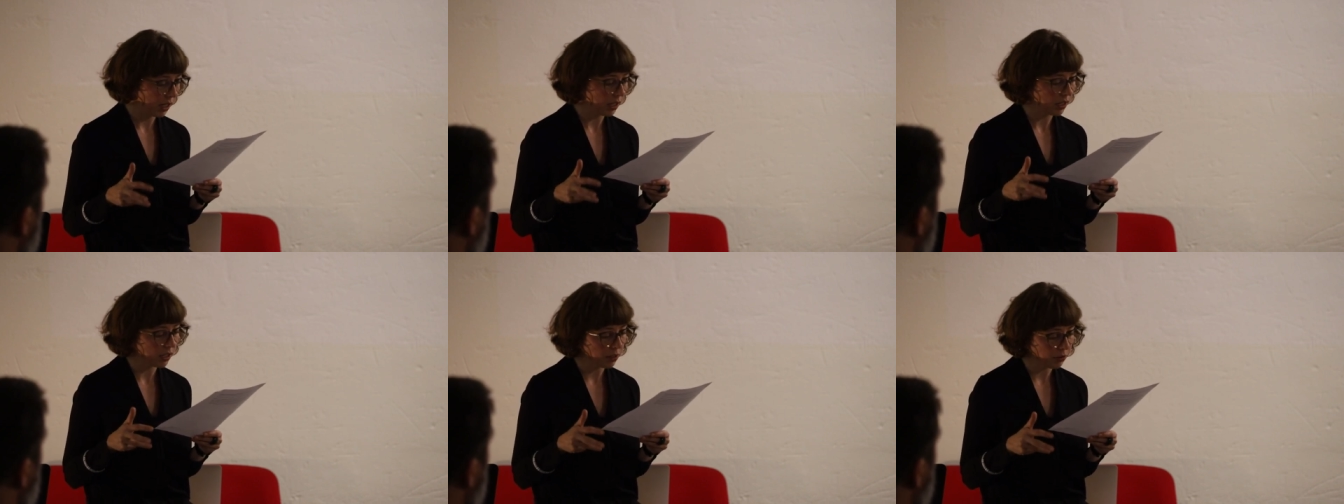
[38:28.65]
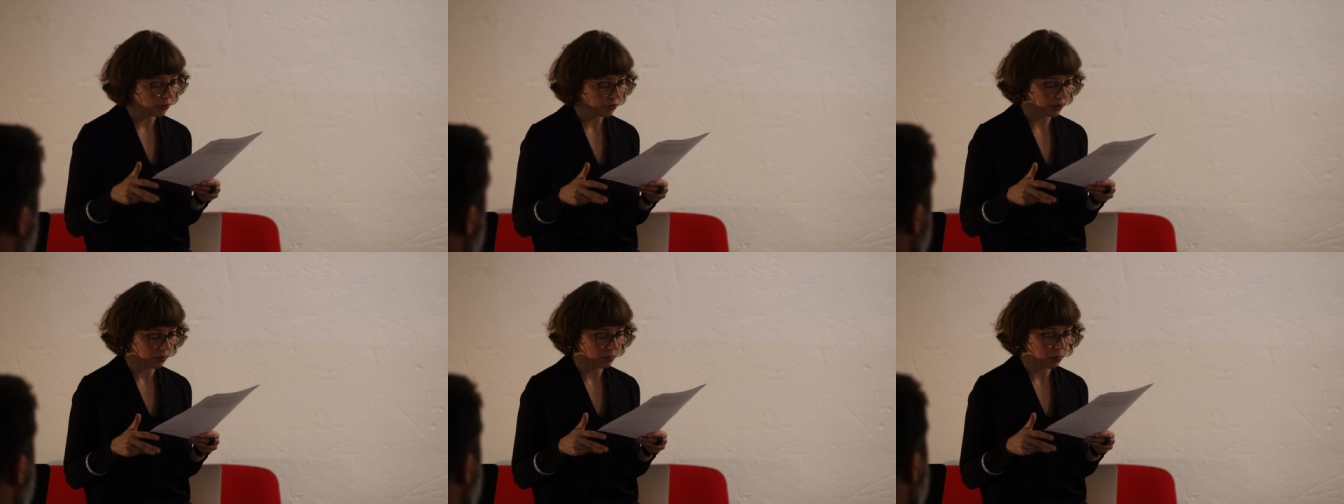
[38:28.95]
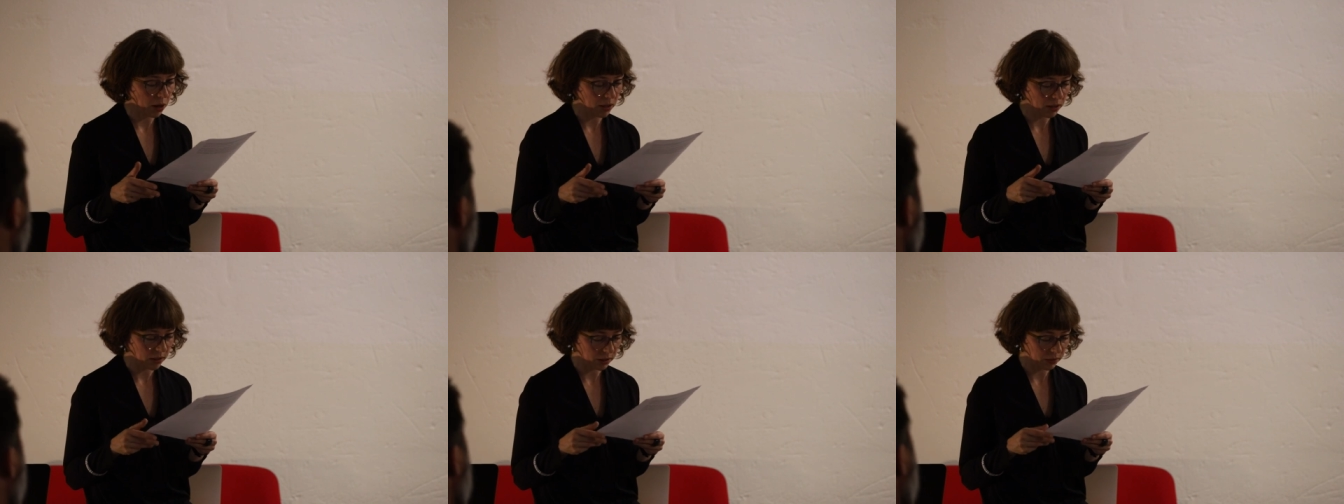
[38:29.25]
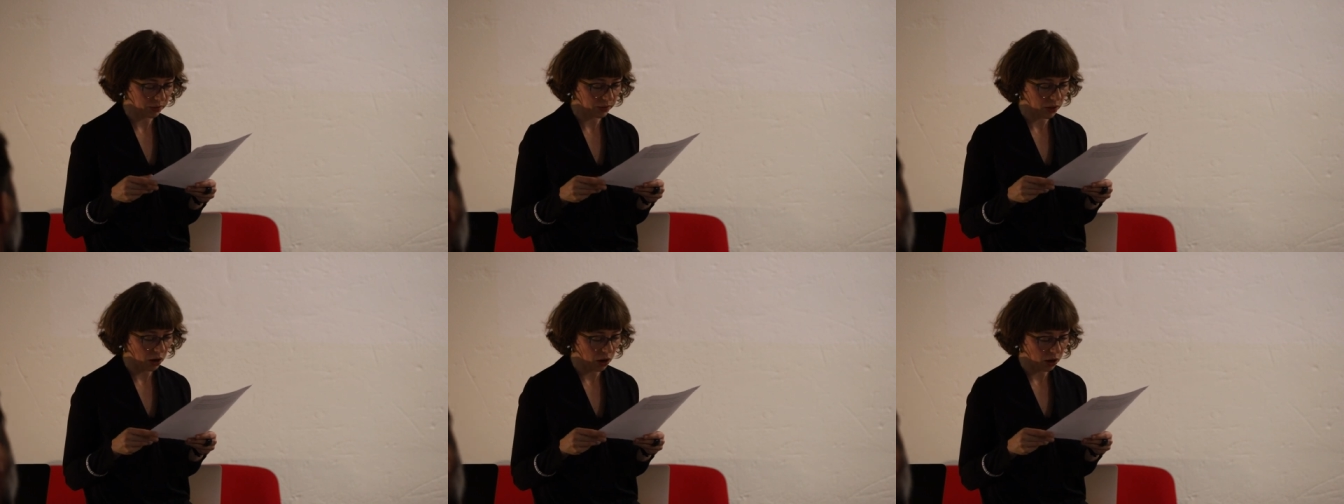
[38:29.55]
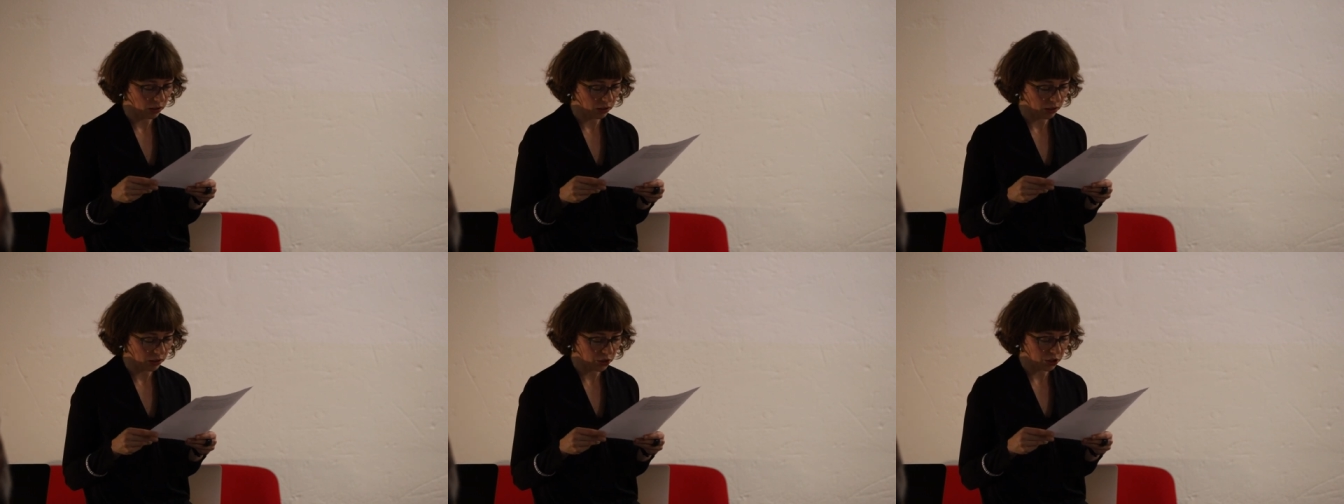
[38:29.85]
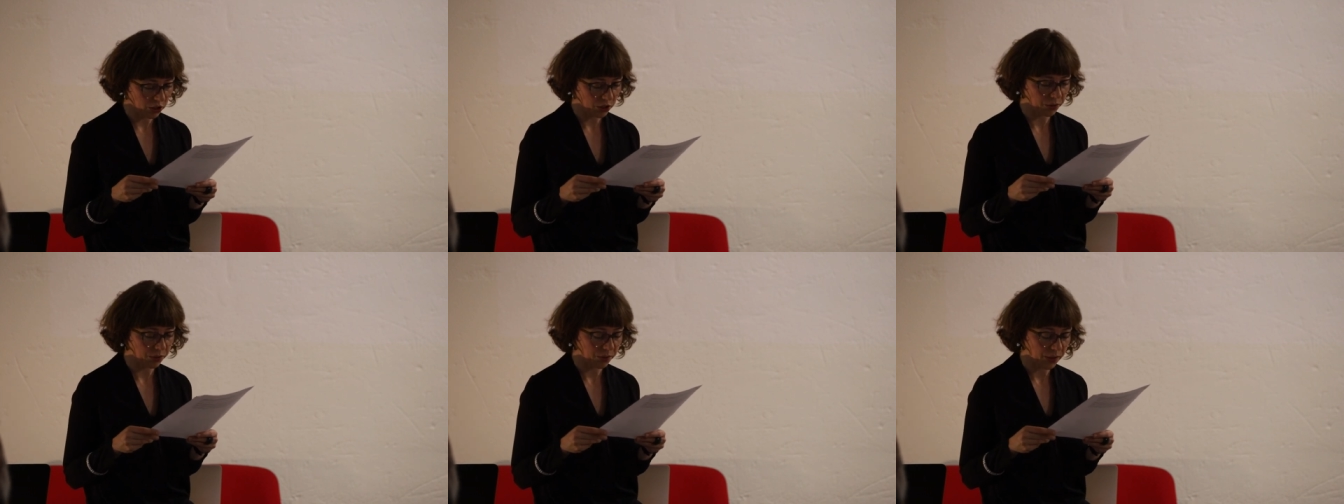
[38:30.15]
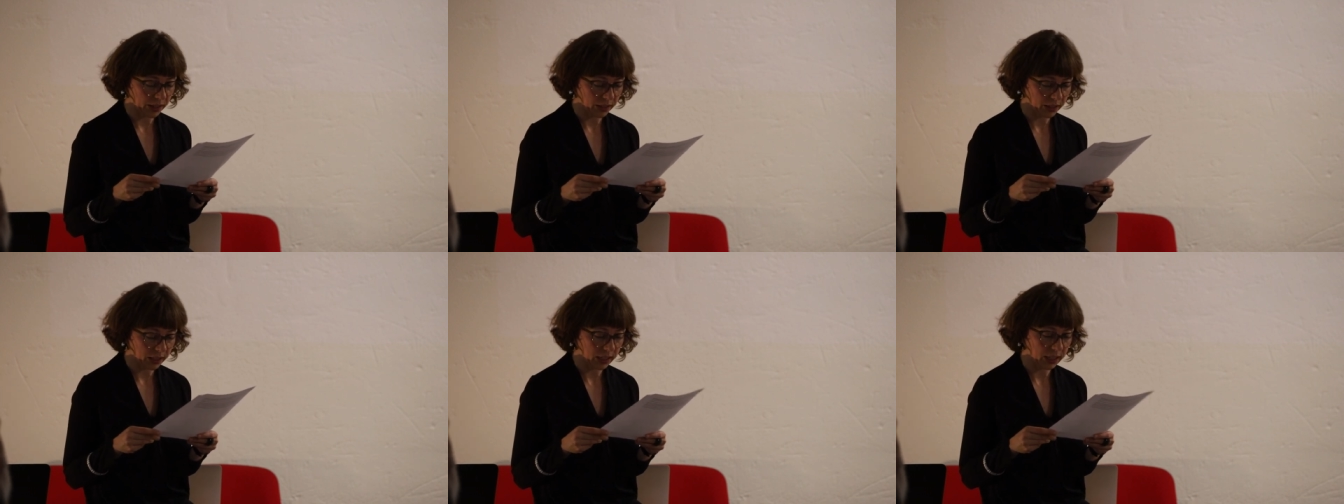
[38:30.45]
in different bodies of knowledge to
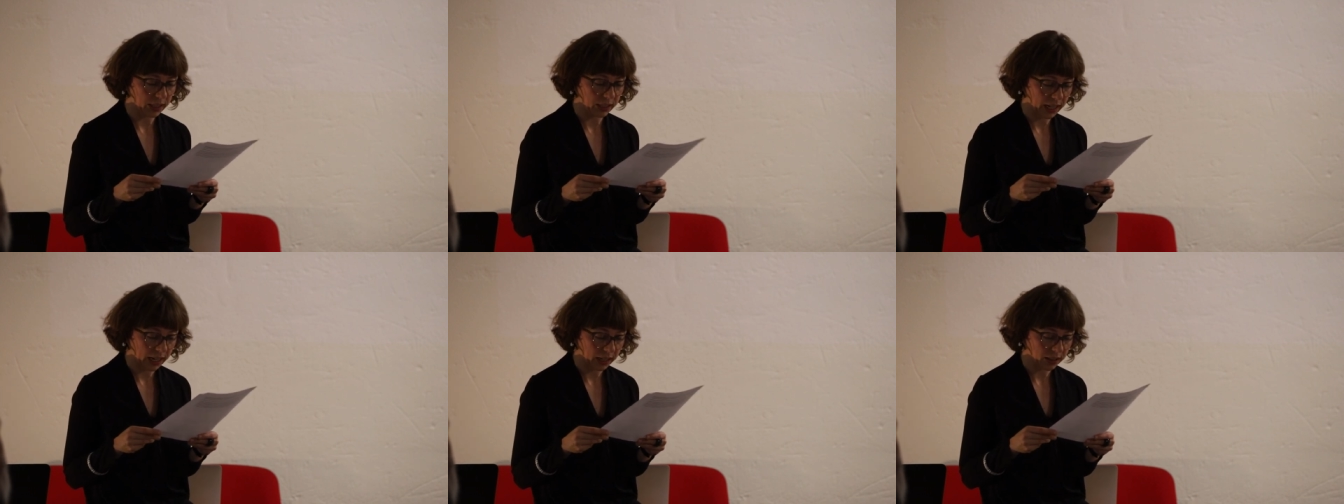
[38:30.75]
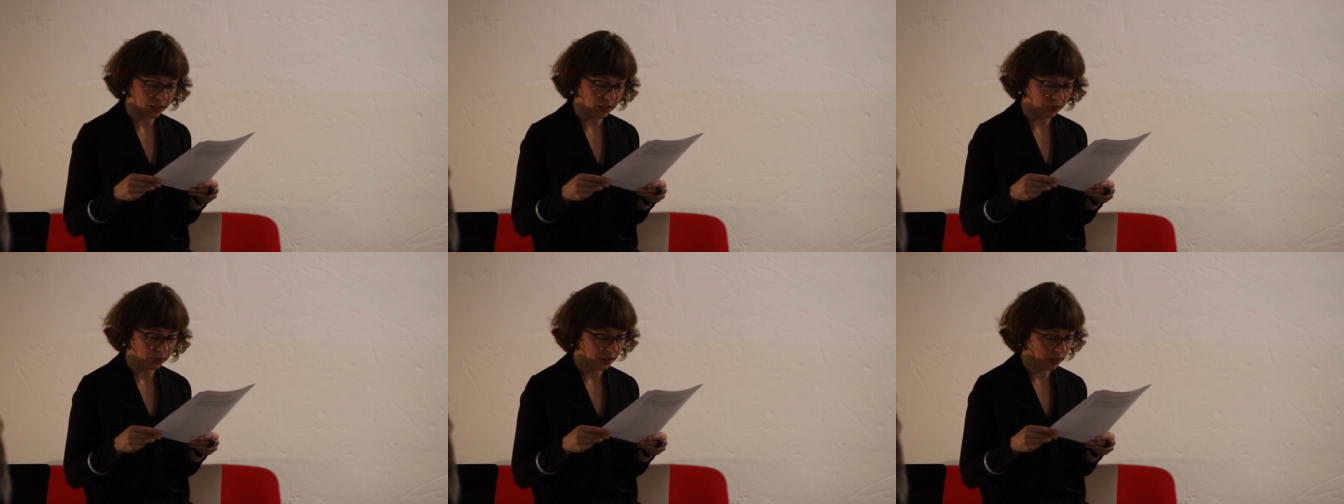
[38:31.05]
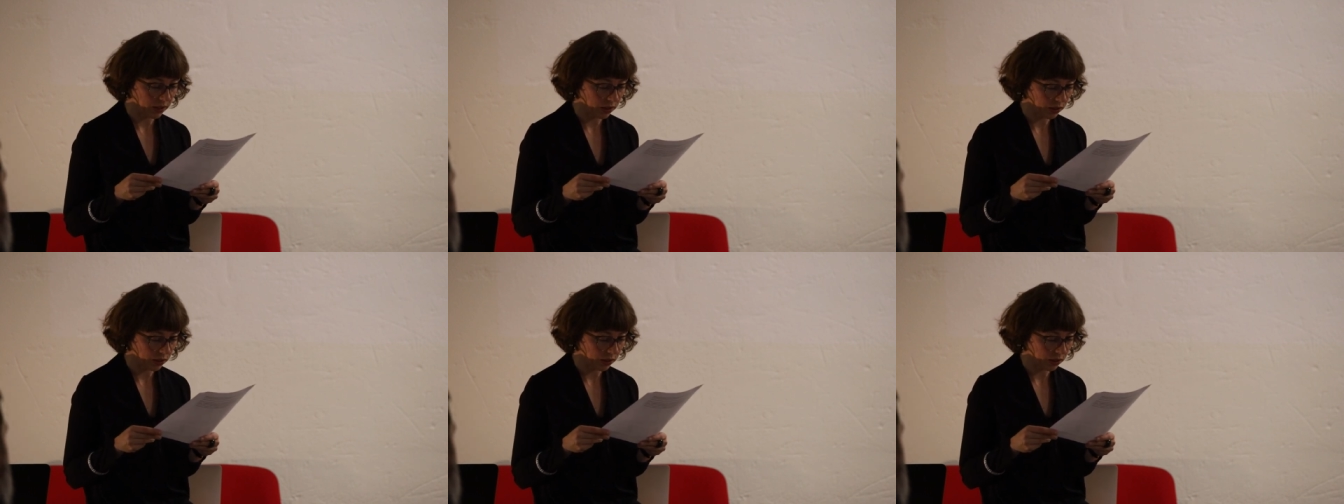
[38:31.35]
find a collective